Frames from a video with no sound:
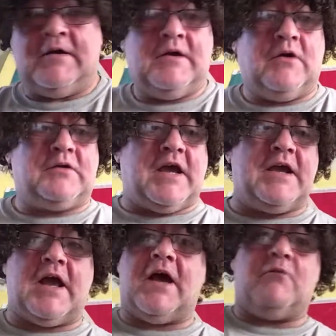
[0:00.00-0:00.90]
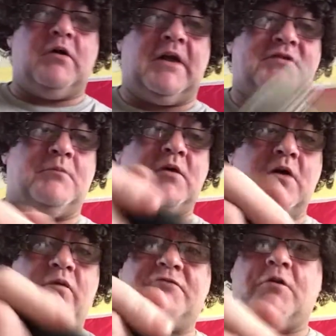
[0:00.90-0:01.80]
Okay, and we'll have some
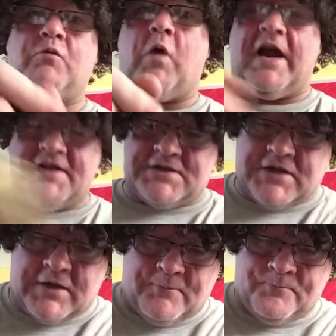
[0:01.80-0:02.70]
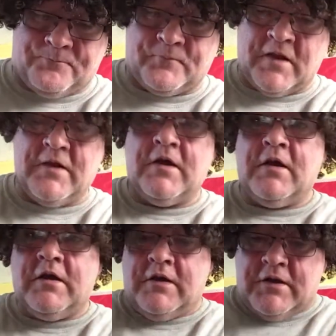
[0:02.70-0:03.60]
Widram white.
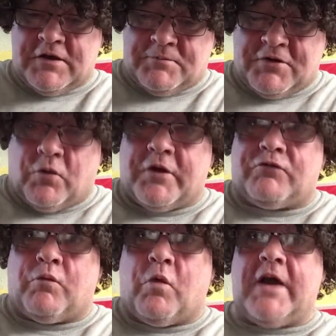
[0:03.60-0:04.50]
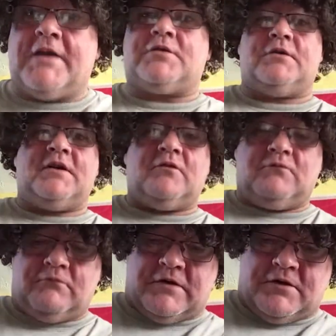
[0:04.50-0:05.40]
There's a bit of Widram white on there.
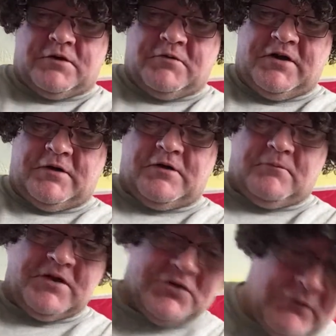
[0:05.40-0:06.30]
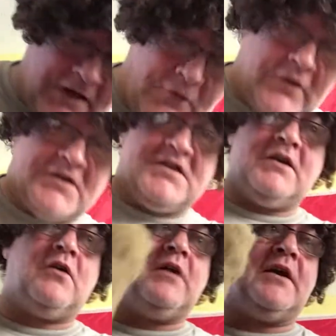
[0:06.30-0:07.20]
Oh, hang on a minute. Oh, make sure we get all the
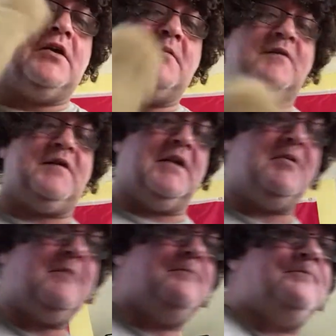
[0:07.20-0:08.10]
oh, hang on a bit, fiddly bit.